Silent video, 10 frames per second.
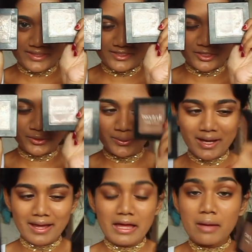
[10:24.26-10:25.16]
these
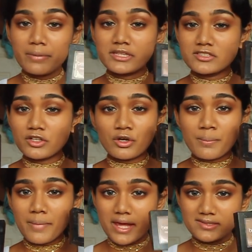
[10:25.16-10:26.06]
two, but these are
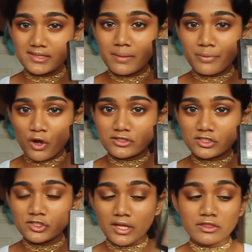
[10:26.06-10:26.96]
amazing
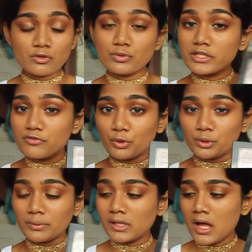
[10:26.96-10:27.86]
bronzers and they're really
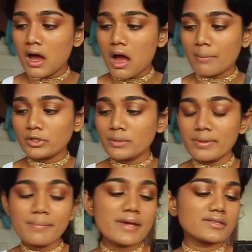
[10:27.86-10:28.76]
affordable. I'm going
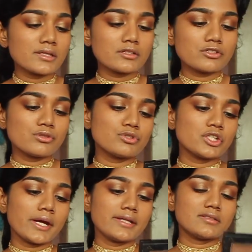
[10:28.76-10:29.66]
to be mixing the two
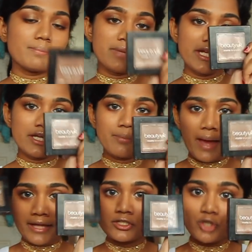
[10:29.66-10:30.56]
shades
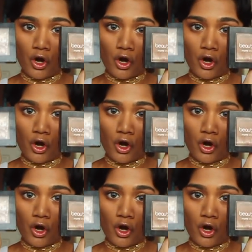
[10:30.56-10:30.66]
medium and